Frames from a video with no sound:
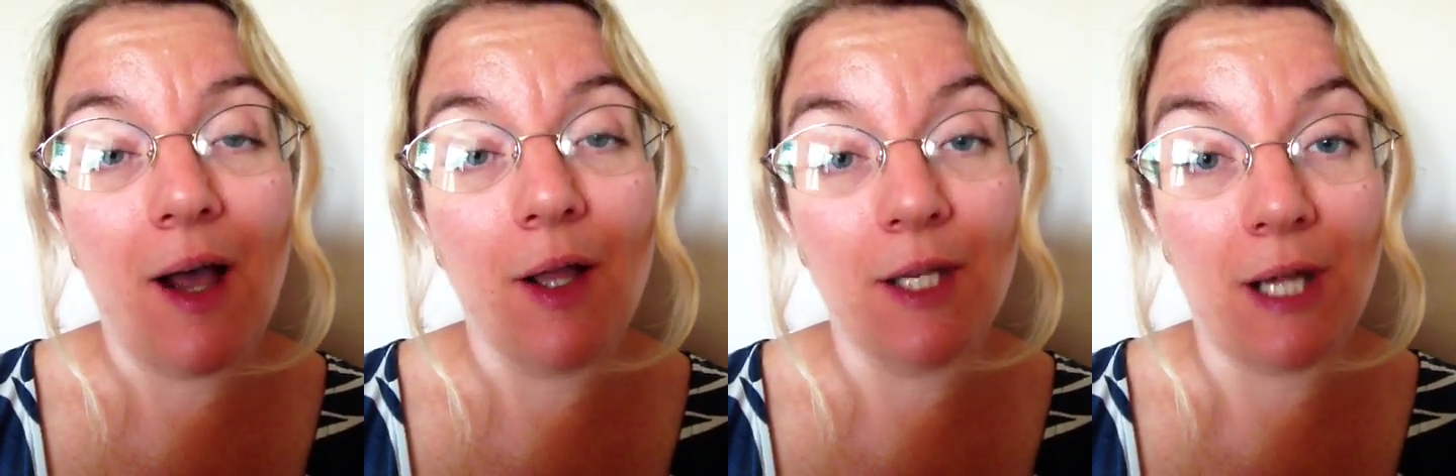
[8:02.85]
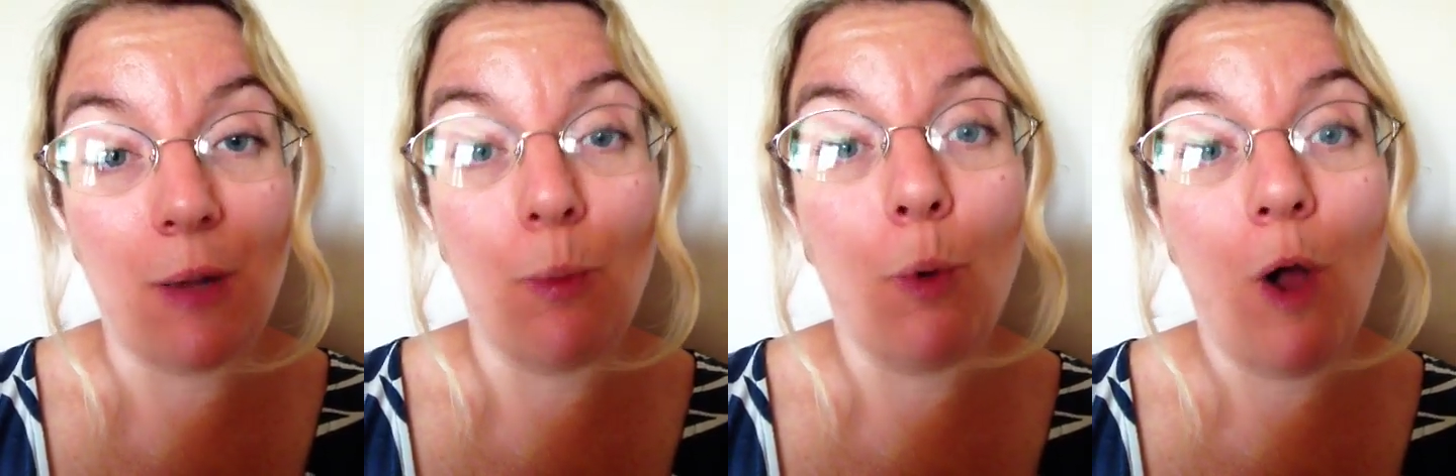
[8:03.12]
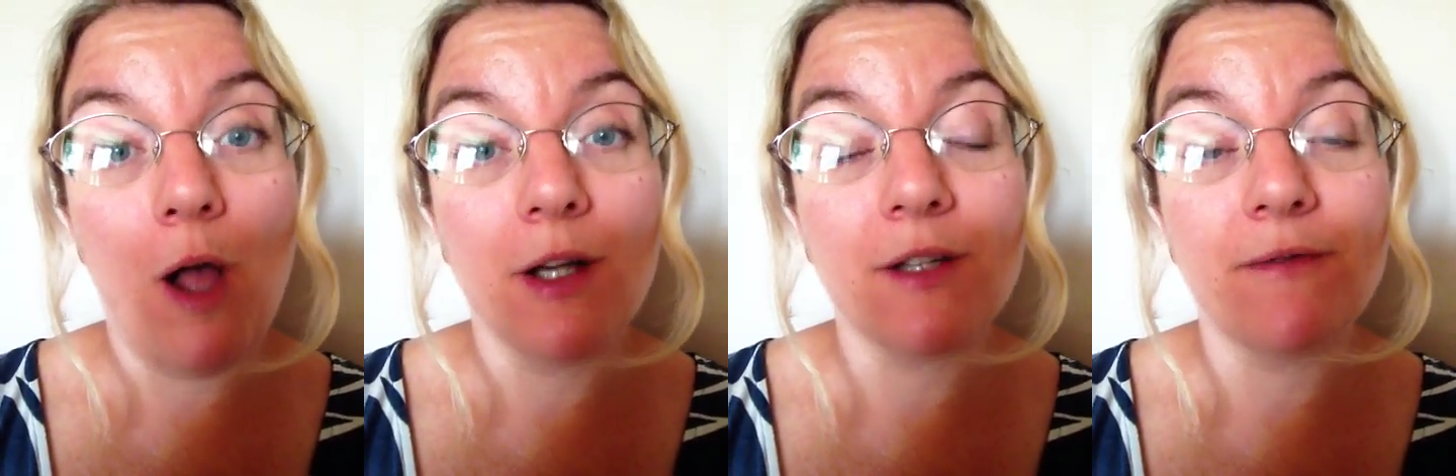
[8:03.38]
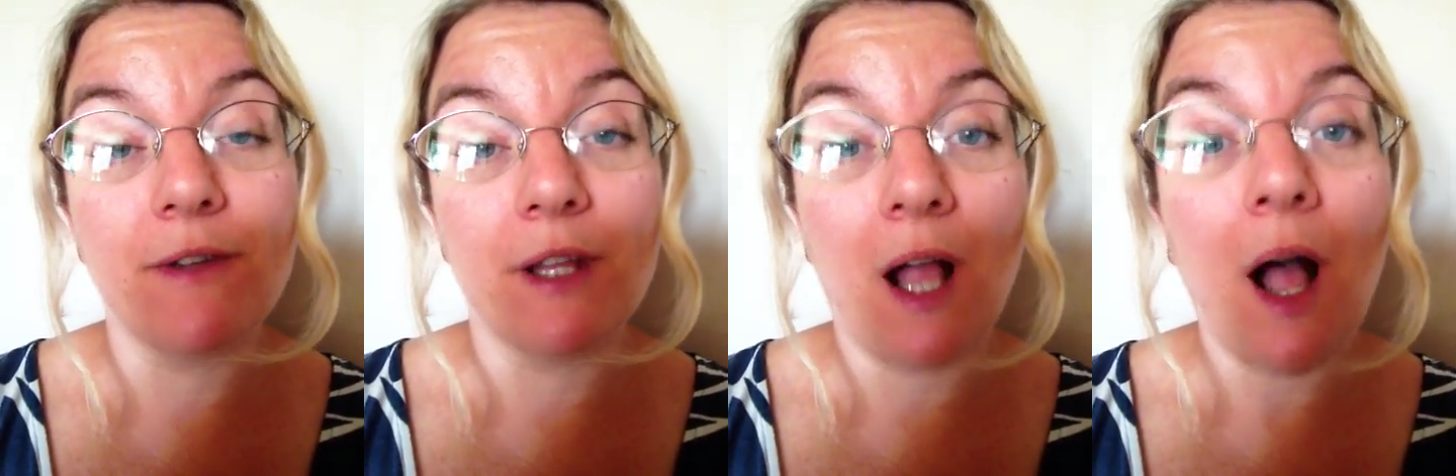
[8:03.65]
you know, worked
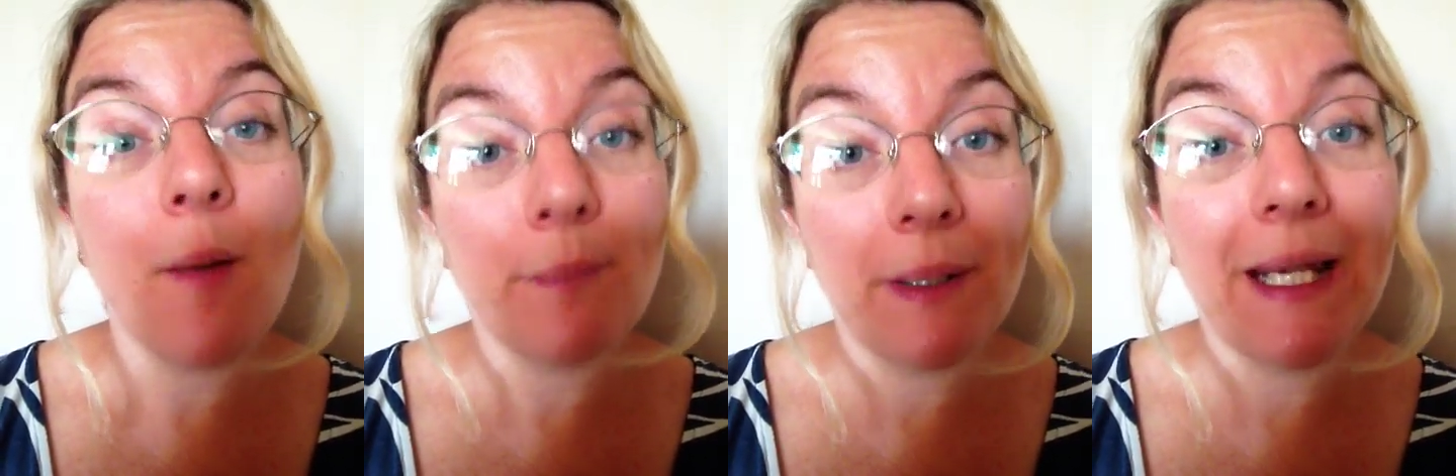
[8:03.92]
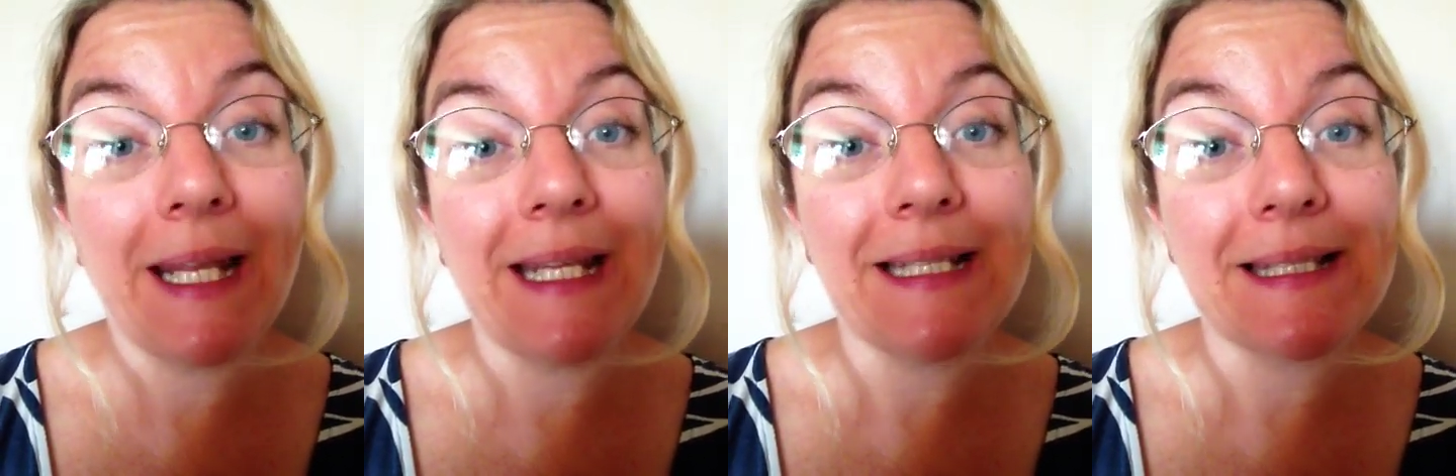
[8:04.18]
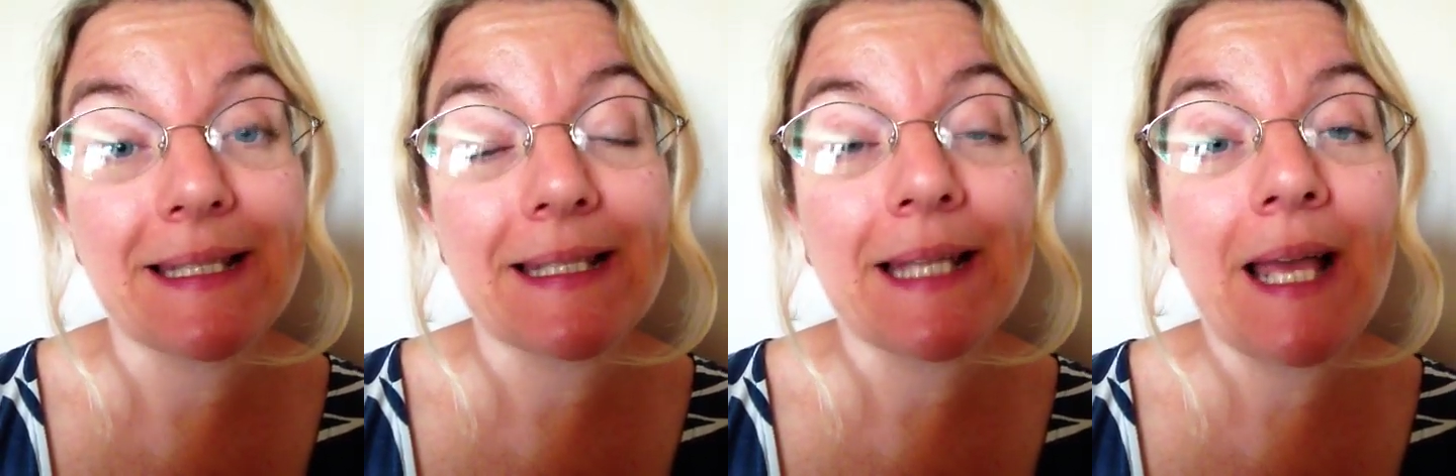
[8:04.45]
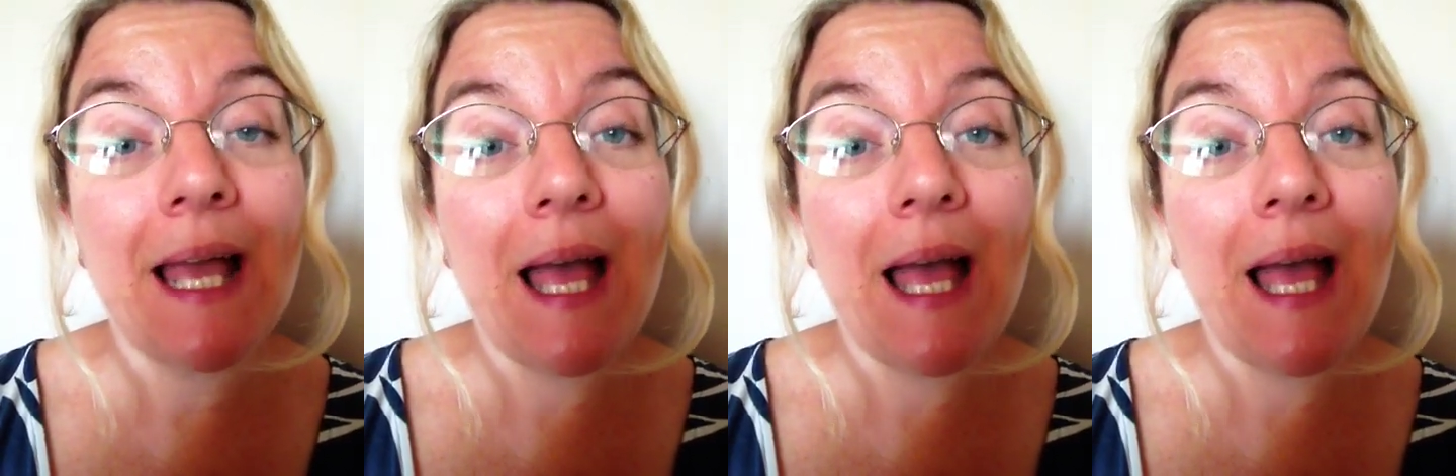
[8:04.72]
for the companies,